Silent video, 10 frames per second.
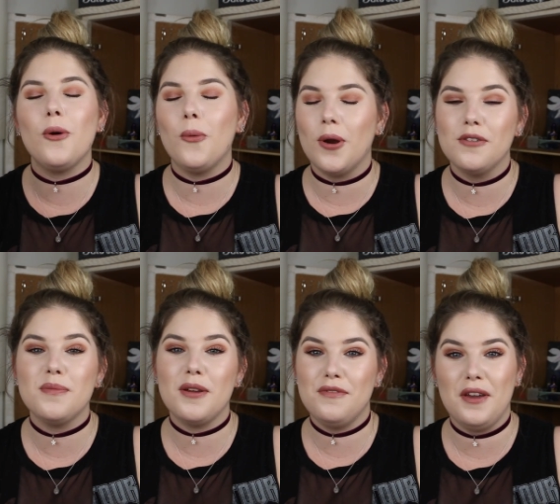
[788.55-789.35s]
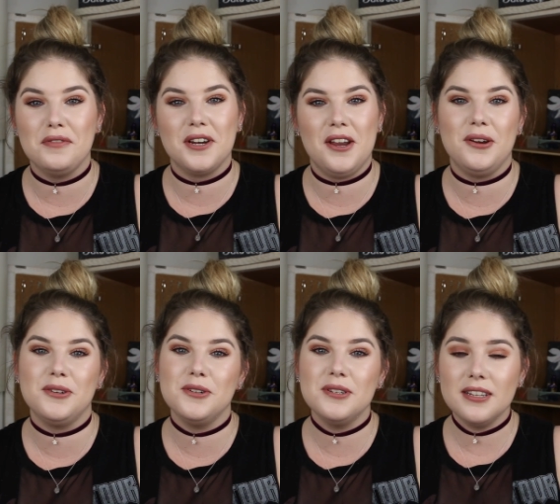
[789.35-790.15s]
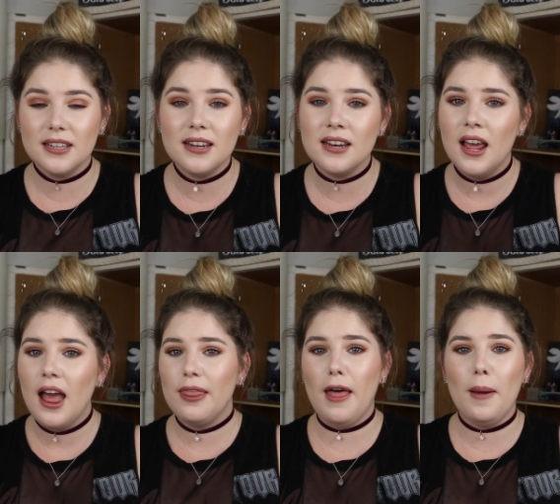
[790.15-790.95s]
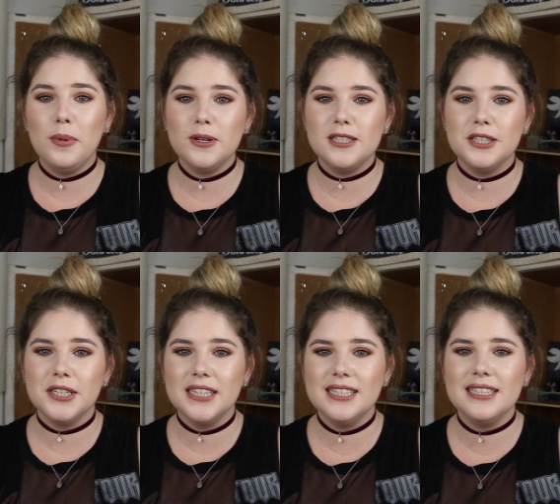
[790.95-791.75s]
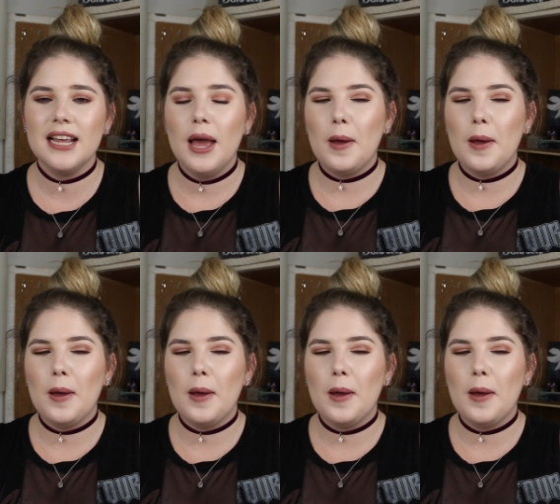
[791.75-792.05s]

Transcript: one of my favorite characters in that book series.